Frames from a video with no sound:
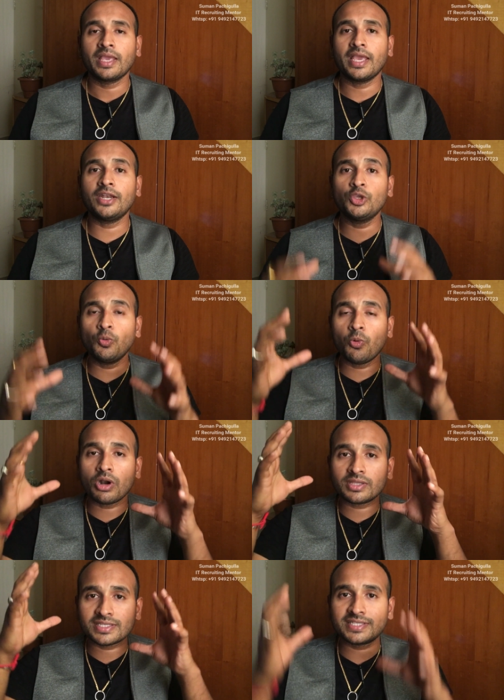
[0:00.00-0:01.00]
and you
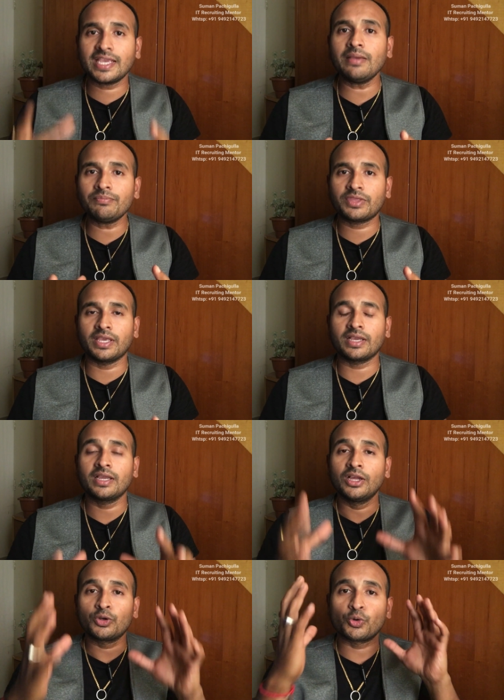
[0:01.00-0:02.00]
want the same
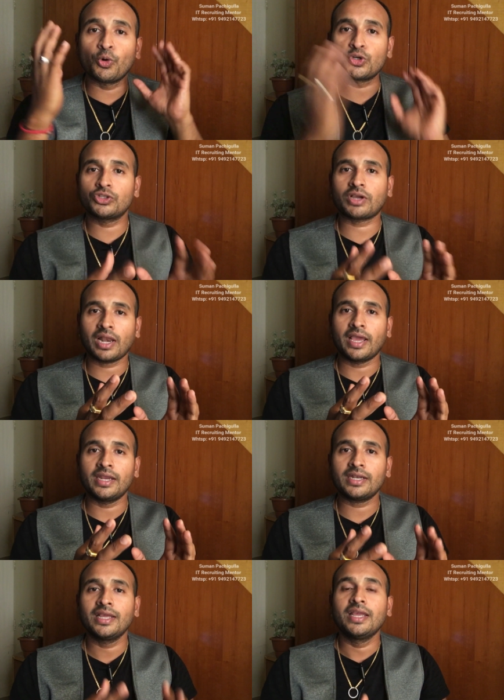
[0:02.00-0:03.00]
thing to go to the
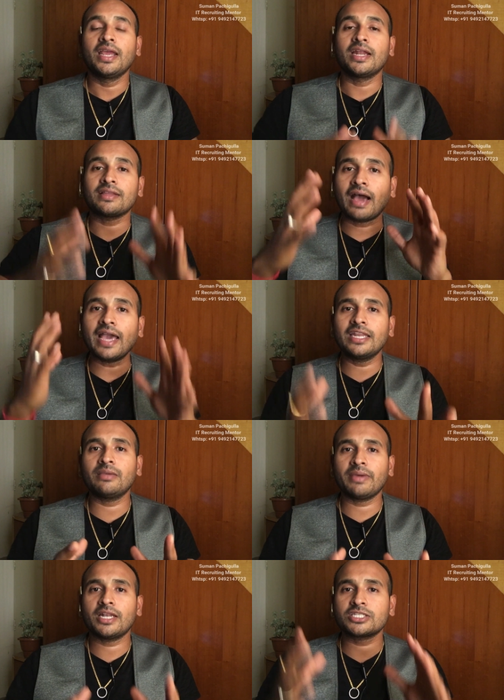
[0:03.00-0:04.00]
client, and the hiring
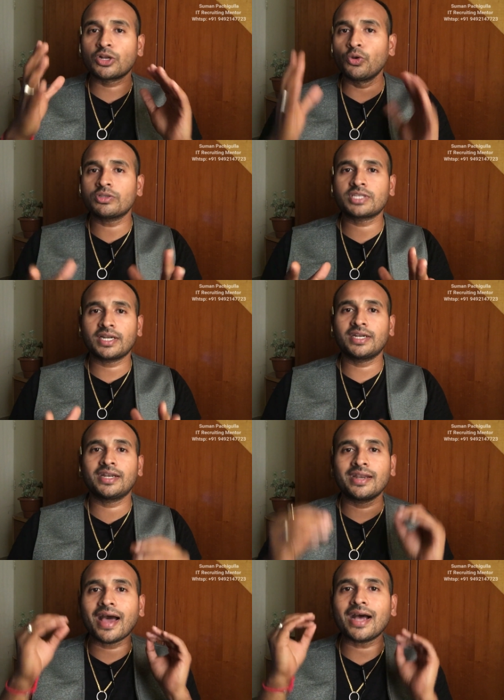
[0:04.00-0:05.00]
manager looks at it
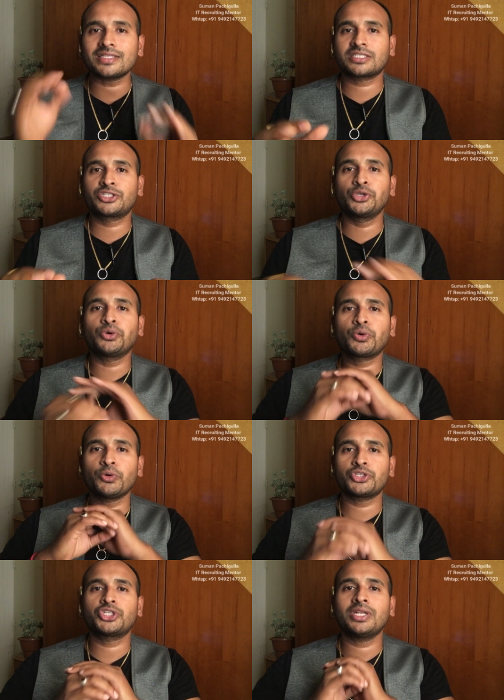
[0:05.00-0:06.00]
and asks you
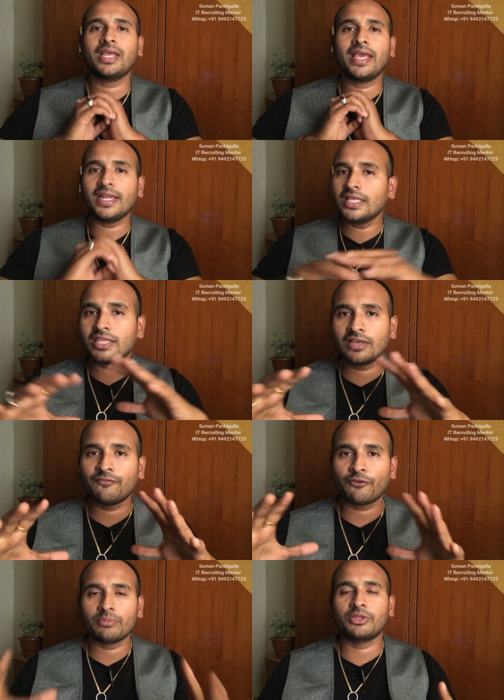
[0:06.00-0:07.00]
question anything
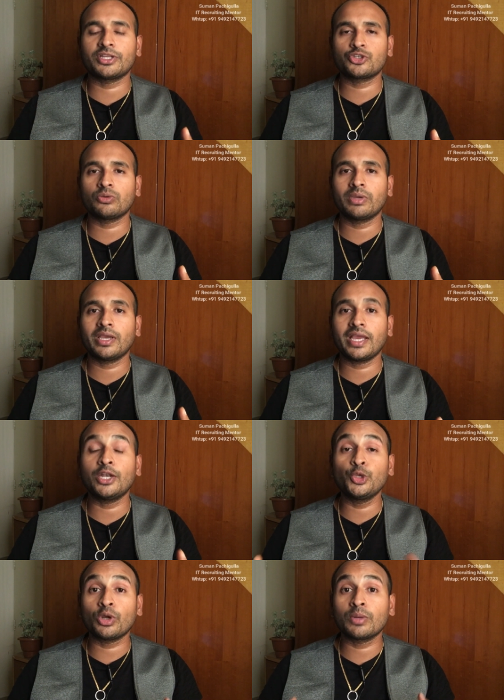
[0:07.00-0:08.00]
from the resume,
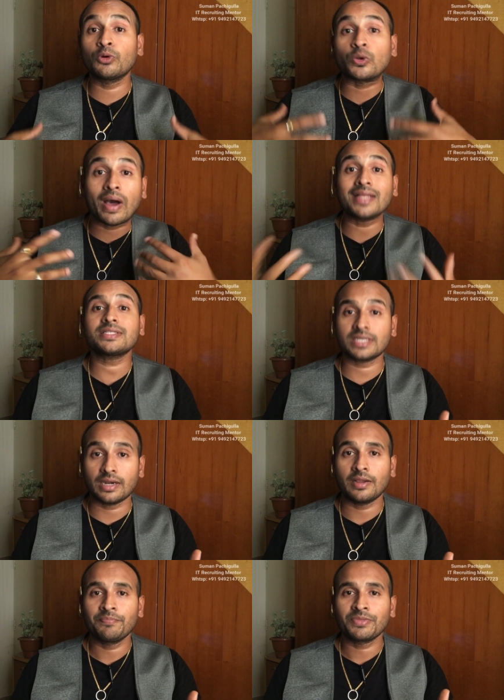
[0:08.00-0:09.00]
and you are able to answer
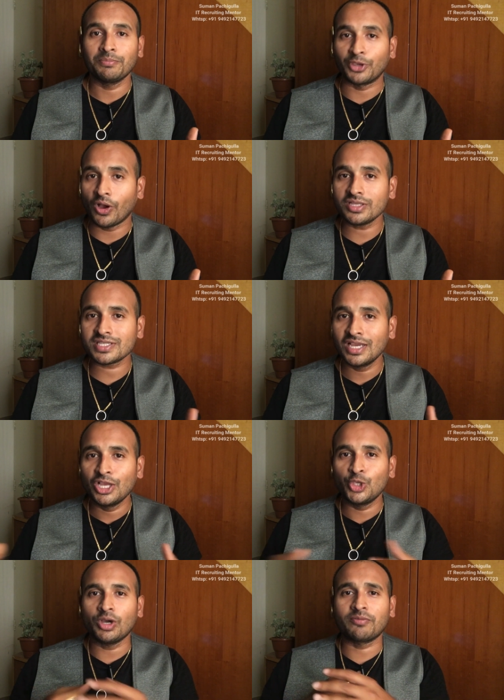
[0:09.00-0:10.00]
because
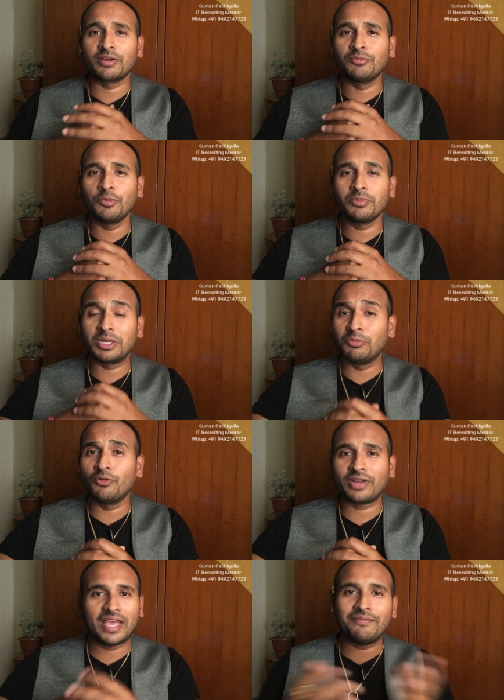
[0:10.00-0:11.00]
you have
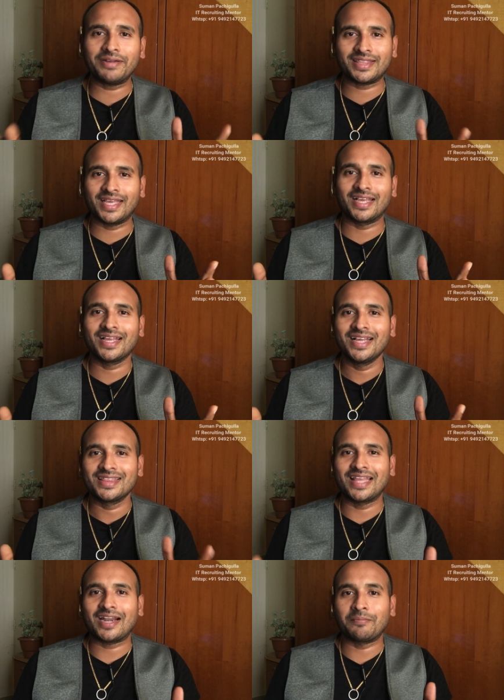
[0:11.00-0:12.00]
removed everything
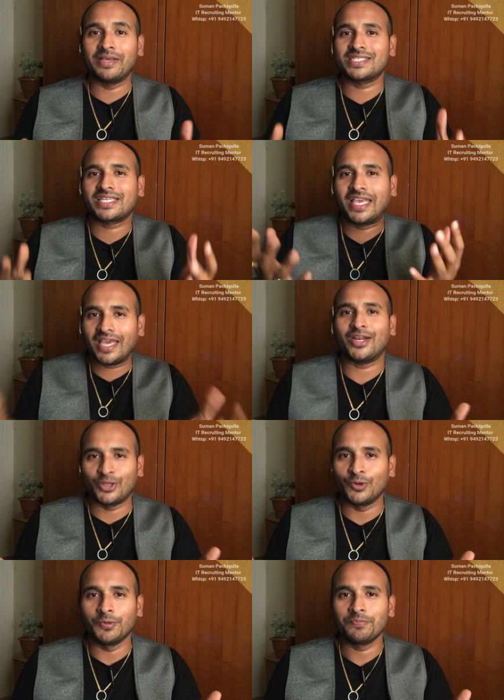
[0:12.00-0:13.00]
that may scare
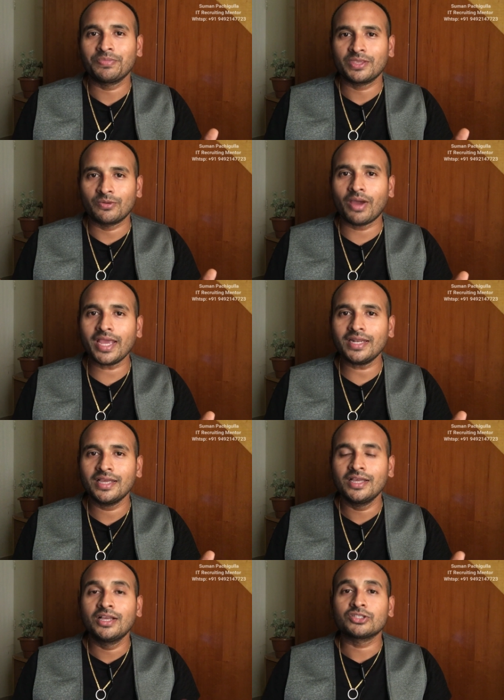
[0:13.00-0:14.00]
you, right?
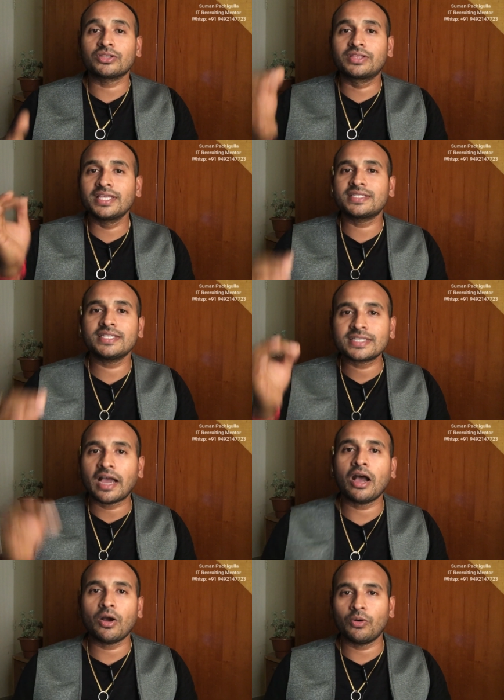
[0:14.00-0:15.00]
So this is
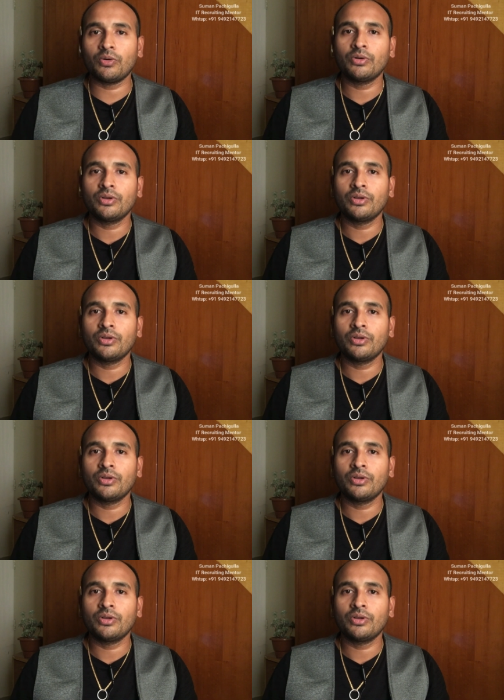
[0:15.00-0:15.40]
how